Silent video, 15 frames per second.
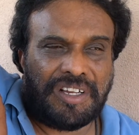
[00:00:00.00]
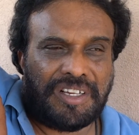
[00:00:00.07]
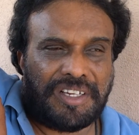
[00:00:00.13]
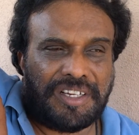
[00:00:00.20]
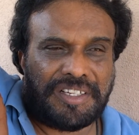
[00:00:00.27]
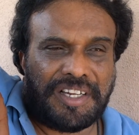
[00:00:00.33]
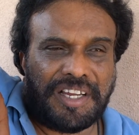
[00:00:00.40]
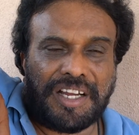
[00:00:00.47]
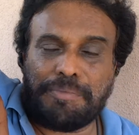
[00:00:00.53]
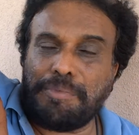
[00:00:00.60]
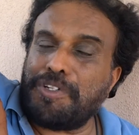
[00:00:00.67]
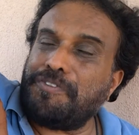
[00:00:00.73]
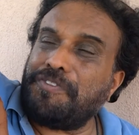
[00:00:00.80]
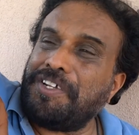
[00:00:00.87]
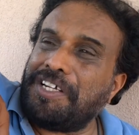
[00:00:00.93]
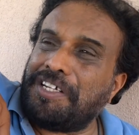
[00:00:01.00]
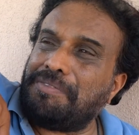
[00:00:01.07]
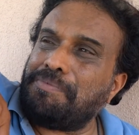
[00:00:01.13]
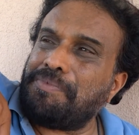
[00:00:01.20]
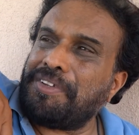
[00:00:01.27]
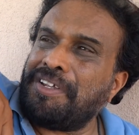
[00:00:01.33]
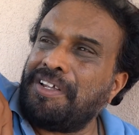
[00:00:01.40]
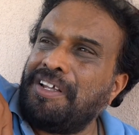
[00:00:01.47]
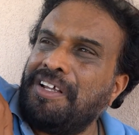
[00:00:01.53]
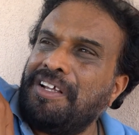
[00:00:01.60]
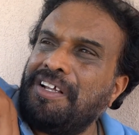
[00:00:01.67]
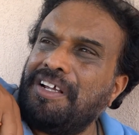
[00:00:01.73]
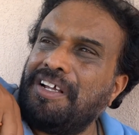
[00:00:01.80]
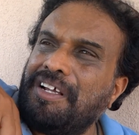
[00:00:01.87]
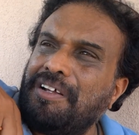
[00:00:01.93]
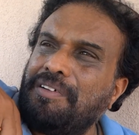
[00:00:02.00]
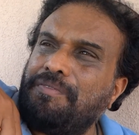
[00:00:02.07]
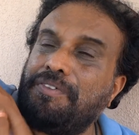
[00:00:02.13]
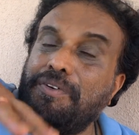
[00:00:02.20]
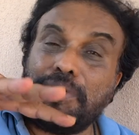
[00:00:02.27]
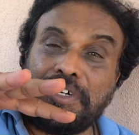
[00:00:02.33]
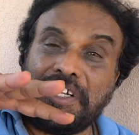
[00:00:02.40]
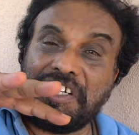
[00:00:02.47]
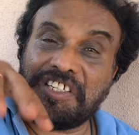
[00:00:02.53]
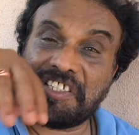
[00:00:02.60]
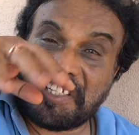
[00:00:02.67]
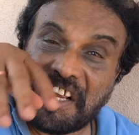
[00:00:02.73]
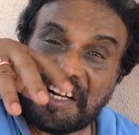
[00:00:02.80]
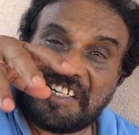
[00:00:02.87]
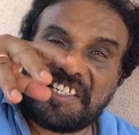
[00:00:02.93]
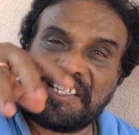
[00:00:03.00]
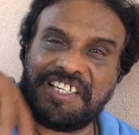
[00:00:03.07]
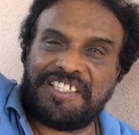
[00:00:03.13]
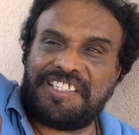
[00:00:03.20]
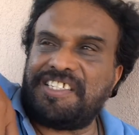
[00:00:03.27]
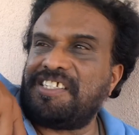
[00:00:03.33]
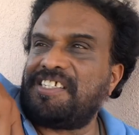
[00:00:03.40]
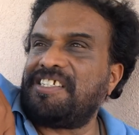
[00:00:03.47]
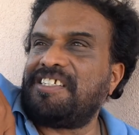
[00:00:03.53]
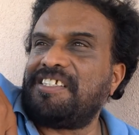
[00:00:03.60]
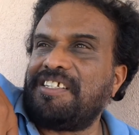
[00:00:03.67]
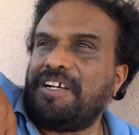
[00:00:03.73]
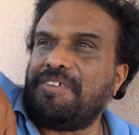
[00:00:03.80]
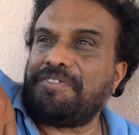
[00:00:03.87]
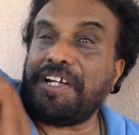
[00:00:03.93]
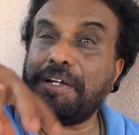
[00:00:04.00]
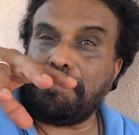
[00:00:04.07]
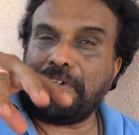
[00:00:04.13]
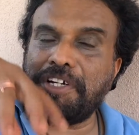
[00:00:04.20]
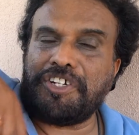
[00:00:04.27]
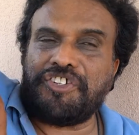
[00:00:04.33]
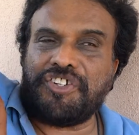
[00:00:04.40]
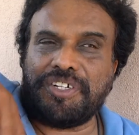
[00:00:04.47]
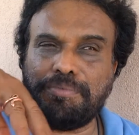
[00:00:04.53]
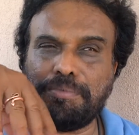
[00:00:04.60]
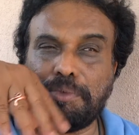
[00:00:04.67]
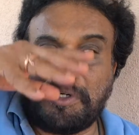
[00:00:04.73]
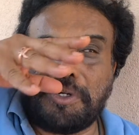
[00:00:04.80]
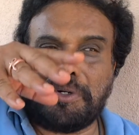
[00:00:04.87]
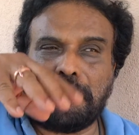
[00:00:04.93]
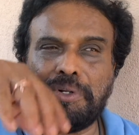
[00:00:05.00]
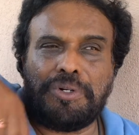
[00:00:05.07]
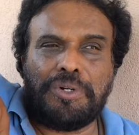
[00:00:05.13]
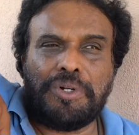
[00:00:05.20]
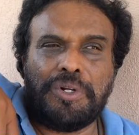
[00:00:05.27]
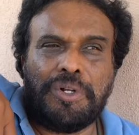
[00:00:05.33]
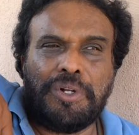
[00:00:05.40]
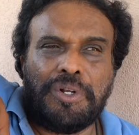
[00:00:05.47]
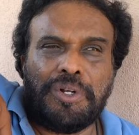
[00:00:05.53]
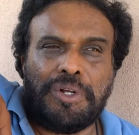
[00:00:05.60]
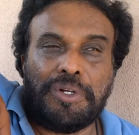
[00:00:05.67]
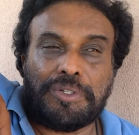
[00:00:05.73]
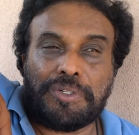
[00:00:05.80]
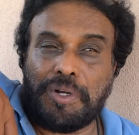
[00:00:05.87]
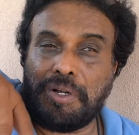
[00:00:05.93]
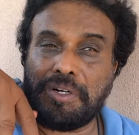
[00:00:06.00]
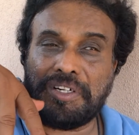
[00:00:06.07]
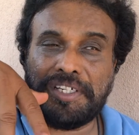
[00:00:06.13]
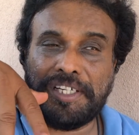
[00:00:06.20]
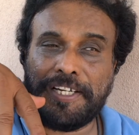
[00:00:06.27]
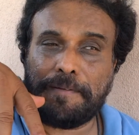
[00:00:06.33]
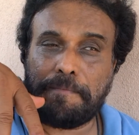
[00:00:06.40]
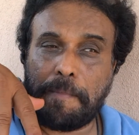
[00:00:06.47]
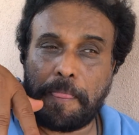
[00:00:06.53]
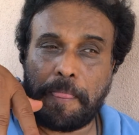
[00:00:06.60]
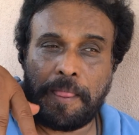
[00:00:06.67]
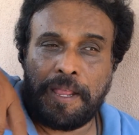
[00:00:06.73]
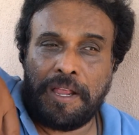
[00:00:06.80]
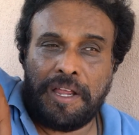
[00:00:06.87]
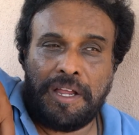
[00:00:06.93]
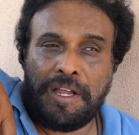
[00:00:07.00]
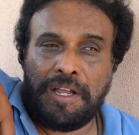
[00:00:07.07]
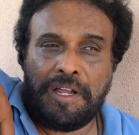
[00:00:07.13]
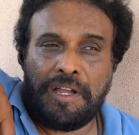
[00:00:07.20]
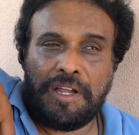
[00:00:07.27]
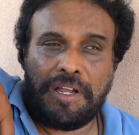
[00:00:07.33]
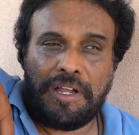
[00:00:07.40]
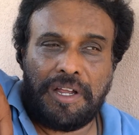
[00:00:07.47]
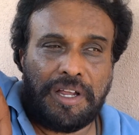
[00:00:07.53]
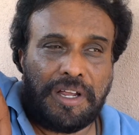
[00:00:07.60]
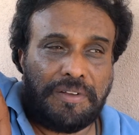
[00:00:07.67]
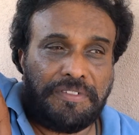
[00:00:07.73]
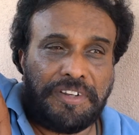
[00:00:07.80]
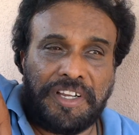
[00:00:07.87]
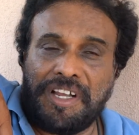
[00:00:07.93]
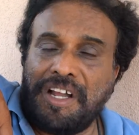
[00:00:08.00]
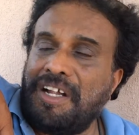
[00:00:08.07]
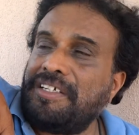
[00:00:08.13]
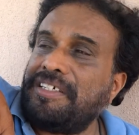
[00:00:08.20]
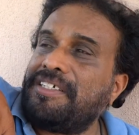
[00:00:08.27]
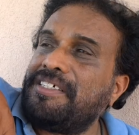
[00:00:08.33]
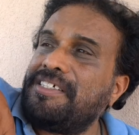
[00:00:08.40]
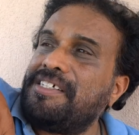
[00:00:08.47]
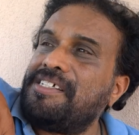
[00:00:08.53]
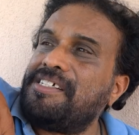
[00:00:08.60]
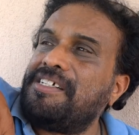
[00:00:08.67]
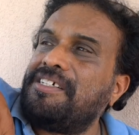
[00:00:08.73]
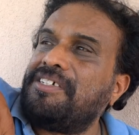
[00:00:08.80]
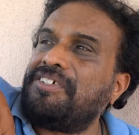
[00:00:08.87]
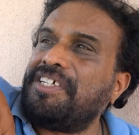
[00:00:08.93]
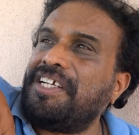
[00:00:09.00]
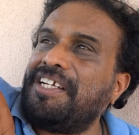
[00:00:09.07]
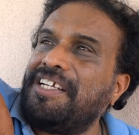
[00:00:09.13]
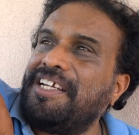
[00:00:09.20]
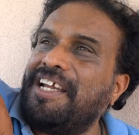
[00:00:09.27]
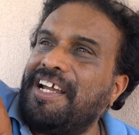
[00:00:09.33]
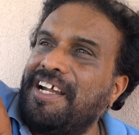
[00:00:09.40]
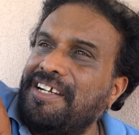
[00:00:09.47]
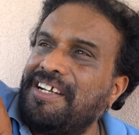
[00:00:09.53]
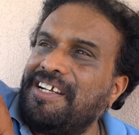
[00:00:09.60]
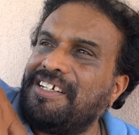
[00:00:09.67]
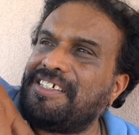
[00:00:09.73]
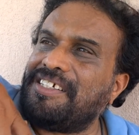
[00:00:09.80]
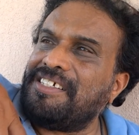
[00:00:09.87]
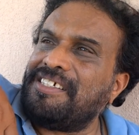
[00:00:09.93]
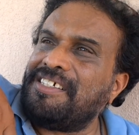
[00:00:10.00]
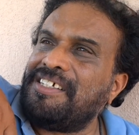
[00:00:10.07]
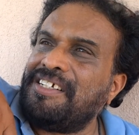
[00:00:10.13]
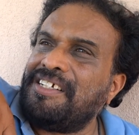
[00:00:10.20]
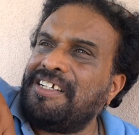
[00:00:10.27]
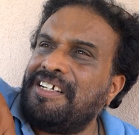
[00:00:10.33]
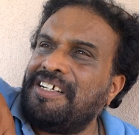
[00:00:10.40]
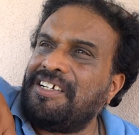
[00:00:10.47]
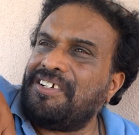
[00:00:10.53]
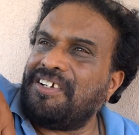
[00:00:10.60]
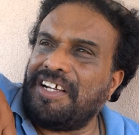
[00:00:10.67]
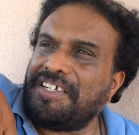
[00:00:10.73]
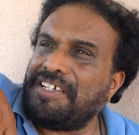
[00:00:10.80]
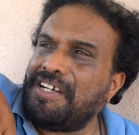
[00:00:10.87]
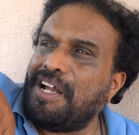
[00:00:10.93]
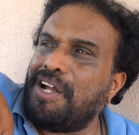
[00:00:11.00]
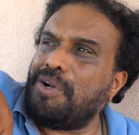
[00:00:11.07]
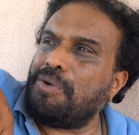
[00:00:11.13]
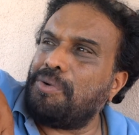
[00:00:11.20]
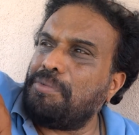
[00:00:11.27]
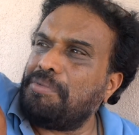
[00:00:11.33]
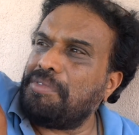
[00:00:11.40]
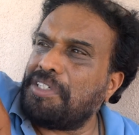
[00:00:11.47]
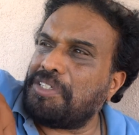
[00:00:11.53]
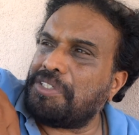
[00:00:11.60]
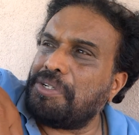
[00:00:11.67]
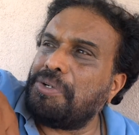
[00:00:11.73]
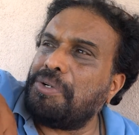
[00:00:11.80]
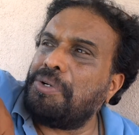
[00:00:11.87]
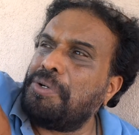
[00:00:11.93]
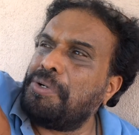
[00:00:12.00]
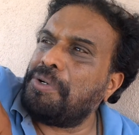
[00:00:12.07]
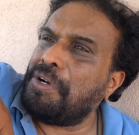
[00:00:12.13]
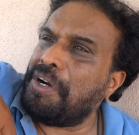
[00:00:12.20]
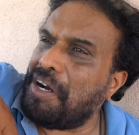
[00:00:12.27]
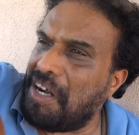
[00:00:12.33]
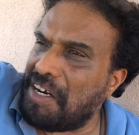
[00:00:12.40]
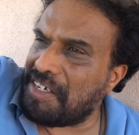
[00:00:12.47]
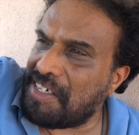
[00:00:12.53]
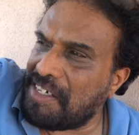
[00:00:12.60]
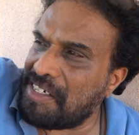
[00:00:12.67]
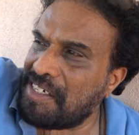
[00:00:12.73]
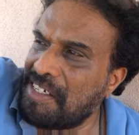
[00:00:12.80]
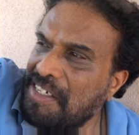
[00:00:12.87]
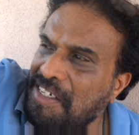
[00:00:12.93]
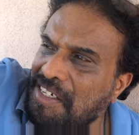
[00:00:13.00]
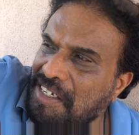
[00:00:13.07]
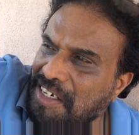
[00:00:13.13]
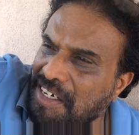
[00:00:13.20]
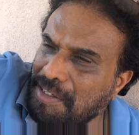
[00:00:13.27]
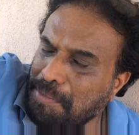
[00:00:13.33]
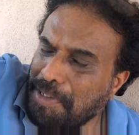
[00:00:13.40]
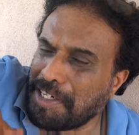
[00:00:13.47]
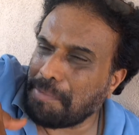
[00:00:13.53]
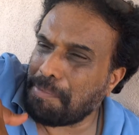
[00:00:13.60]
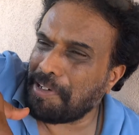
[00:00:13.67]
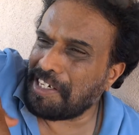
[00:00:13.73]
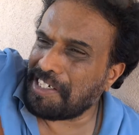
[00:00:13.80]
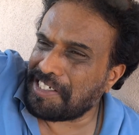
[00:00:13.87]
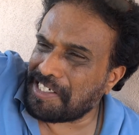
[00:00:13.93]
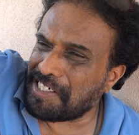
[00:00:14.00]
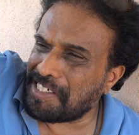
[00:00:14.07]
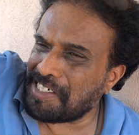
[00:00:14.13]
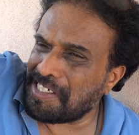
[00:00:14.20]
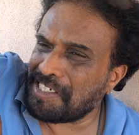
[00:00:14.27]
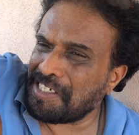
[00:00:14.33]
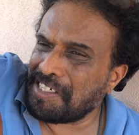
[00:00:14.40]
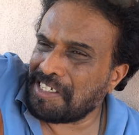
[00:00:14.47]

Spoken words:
in the atmosphere, 4 degrees Celsius of temperature more. So already we can't really handle it right now. It's so hot in many places.